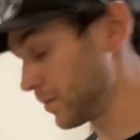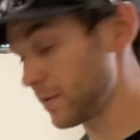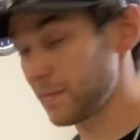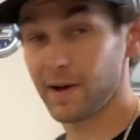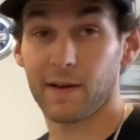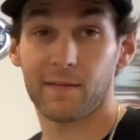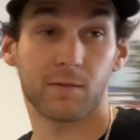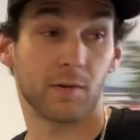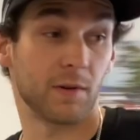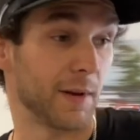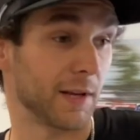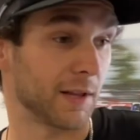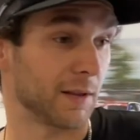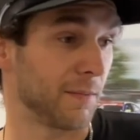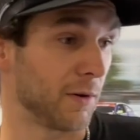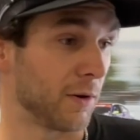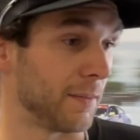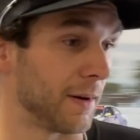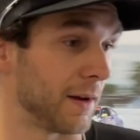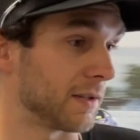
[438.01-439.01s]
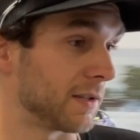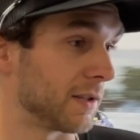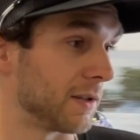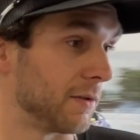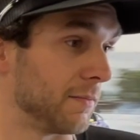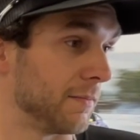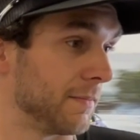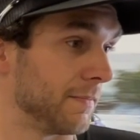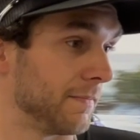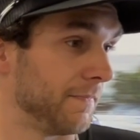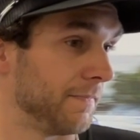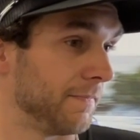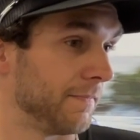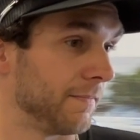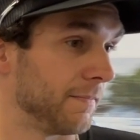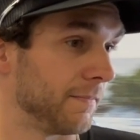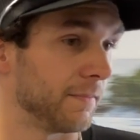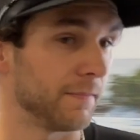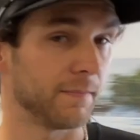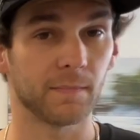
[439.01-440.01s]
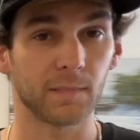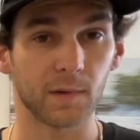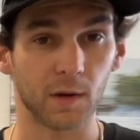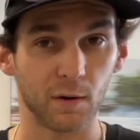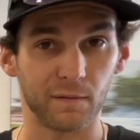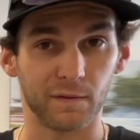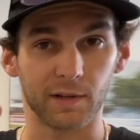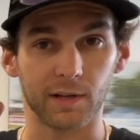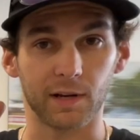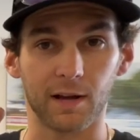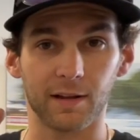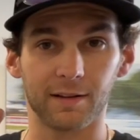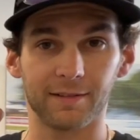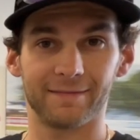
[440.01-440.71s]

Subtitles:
we might have to remake the motor mounts, so hopefully not.